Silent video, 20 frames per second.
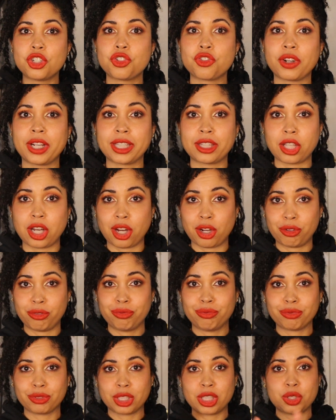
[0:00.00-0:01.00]
your drink though,
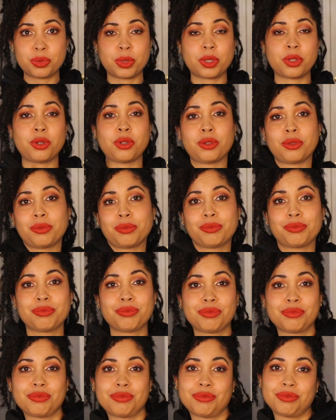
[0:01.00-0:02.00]
because we're gonna
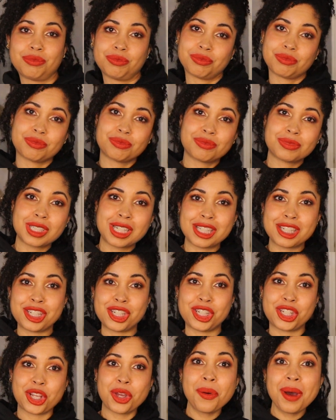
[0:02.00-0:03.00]

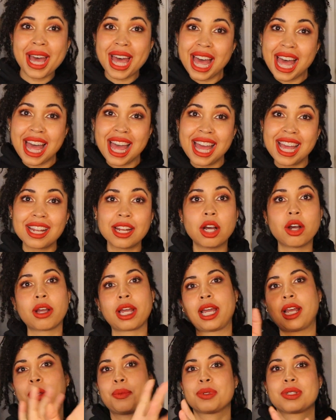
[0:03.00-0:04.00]
do it.
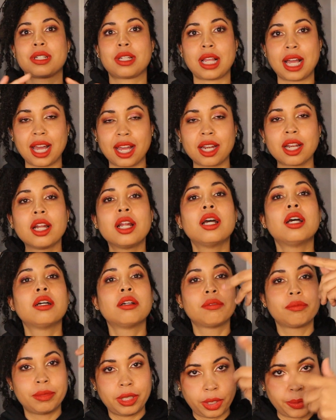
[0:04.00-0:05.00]
Okay, that was a lot.
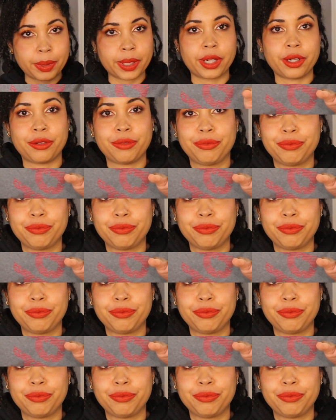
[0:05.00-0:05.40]
Here we go.